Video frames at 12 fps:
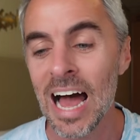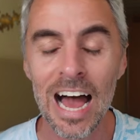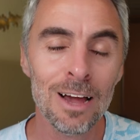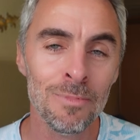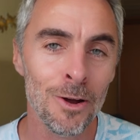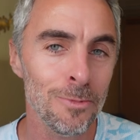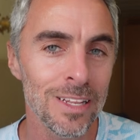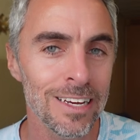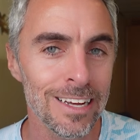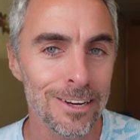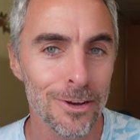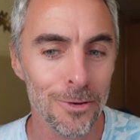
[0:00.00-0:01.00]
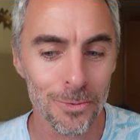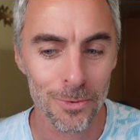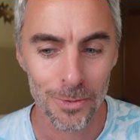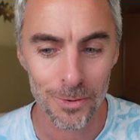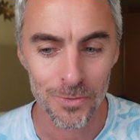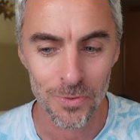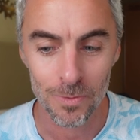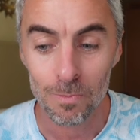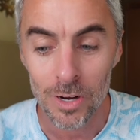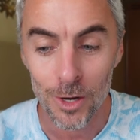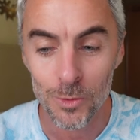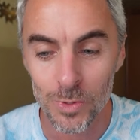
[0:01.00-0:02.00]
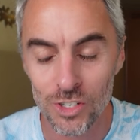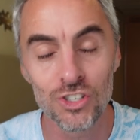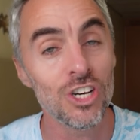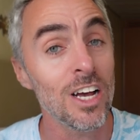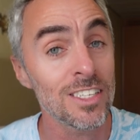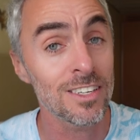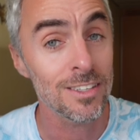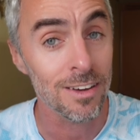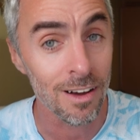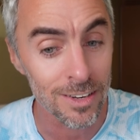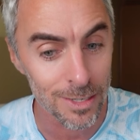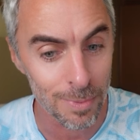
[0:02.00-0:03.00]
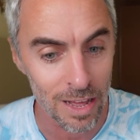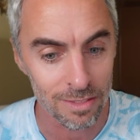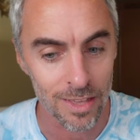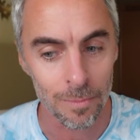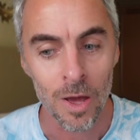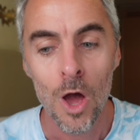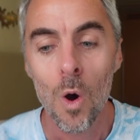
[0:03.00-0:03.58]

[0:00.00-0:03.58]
I'm not really going to go through those because we just talked about them.